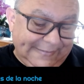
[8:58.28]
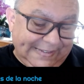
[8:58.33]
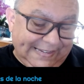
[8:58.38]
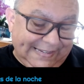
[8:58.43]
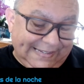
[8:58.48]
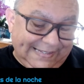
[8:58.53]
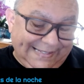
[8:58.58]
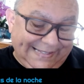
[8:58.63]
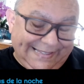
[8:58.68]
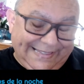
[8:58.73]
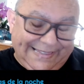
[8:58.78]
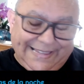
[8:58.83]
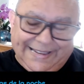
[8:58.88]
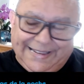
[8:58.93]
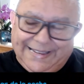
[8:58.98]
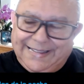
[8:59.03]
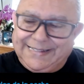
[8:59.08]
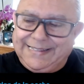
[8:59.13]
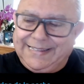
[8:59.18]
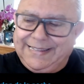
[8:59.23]

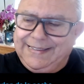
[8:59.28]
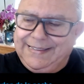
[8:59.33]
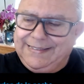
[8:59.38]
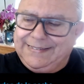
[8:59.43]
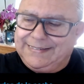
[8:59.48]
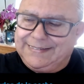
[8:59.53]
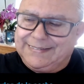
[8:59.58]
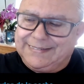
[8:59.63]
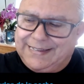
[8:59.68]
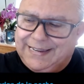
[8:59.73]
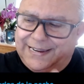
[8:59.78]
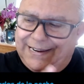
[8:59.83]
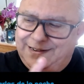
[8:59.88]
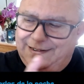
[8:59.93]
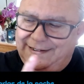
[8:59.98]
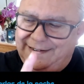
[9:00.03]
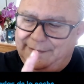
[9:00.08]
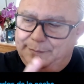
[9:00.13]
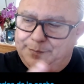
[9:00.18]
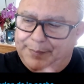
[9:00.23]
that is
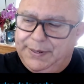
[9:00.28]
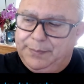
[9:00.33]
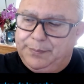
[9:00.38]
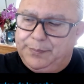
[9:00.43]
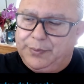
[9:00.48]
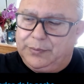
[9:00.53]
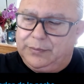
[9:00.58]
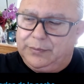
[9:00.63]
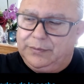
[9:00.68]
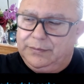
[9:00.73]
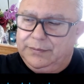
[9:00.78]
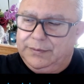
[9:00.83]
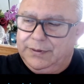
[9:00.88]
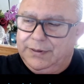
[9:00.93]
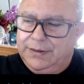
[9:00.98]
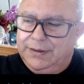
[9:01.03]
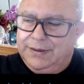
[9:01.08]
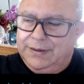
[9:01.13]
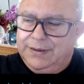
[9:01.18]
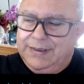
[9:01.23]
scaring people,
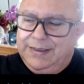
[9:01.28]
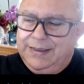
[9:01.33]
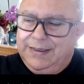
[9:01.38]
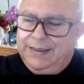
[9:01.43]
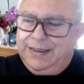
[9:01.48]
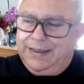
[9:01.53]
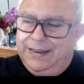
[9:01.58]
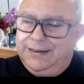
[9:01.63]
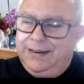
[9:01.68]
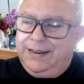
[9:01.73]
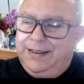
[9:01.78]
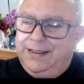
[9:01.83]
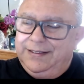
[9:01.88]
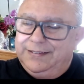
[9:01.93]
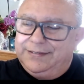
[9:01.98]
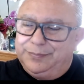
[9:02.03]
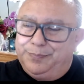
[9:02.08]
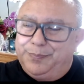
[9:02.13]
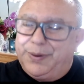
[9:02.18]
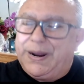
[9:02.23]
and is
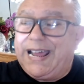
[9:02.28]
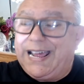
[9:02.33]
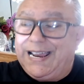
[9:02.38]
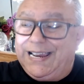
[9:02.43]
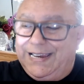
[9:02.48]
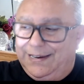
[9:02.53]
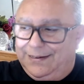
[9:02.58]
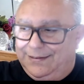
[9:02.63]
parallel